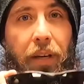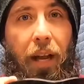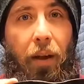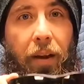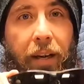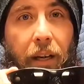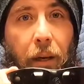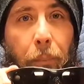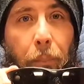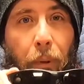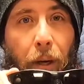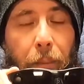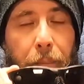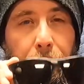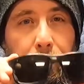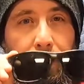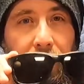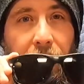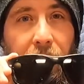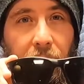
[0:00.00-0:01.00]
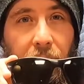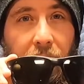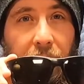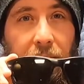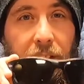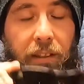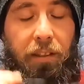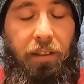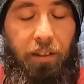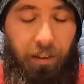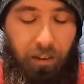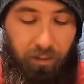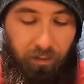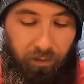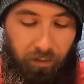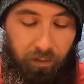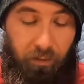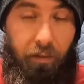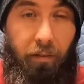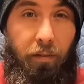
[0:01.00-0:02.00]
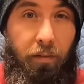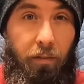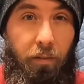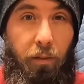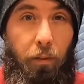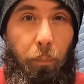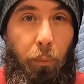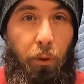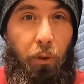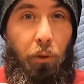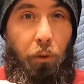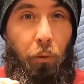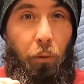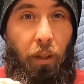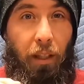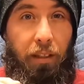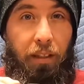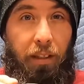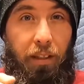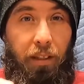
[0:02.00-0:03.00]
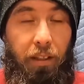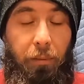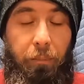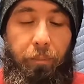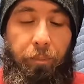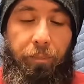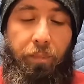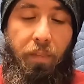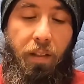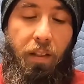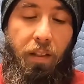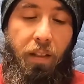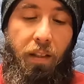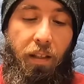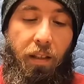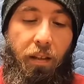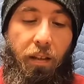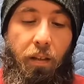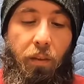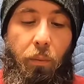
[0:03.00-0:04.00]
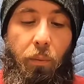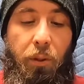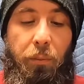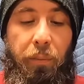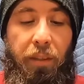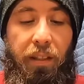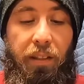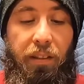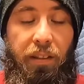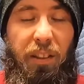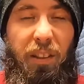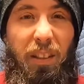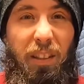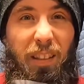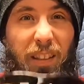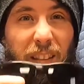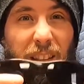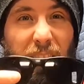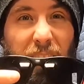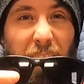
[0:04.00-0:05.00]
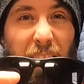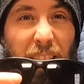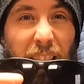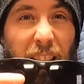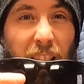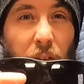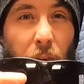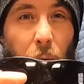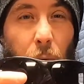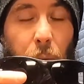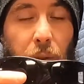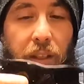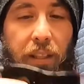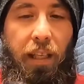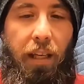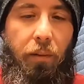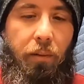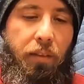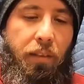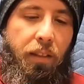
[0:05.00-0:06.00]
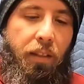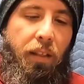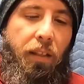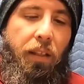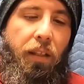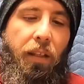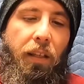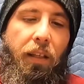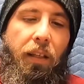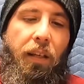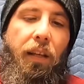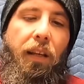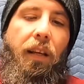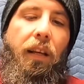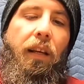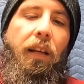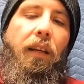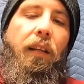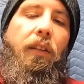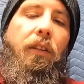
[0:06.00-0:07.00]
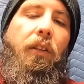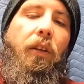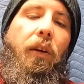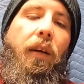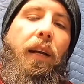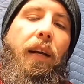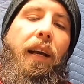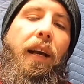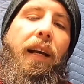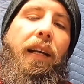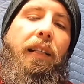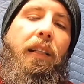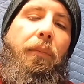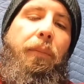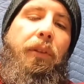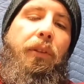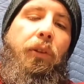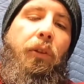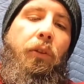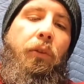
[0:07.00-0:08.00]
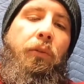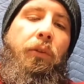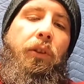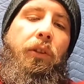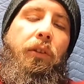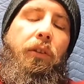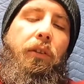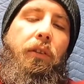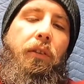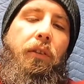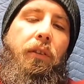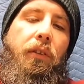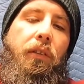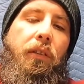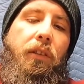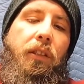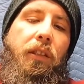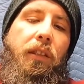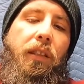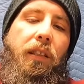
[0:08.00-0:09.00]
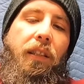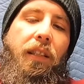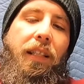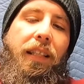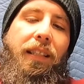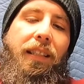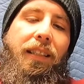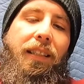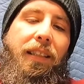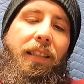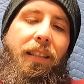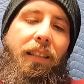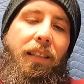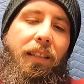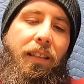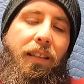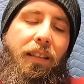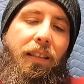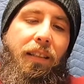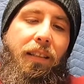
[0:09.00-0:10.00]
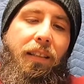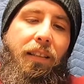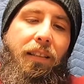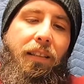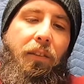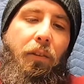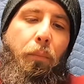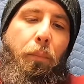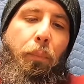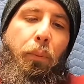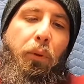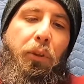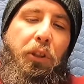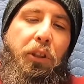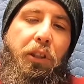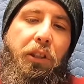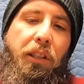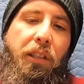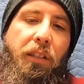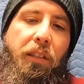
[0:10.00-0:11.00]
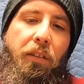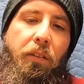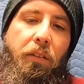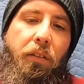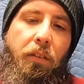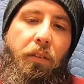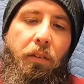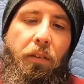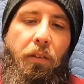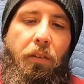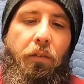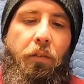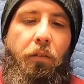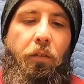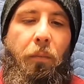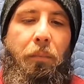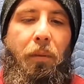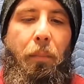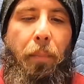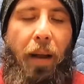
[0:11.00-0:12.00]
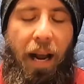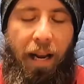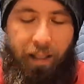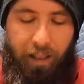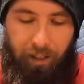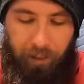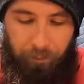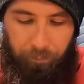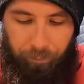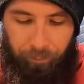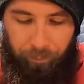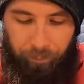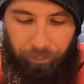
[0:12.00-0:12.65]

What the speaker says: now I gotta prep my sunglasses to put the new lenses in, which means taking these old ones out. So as I've been told, just a nice little push from the back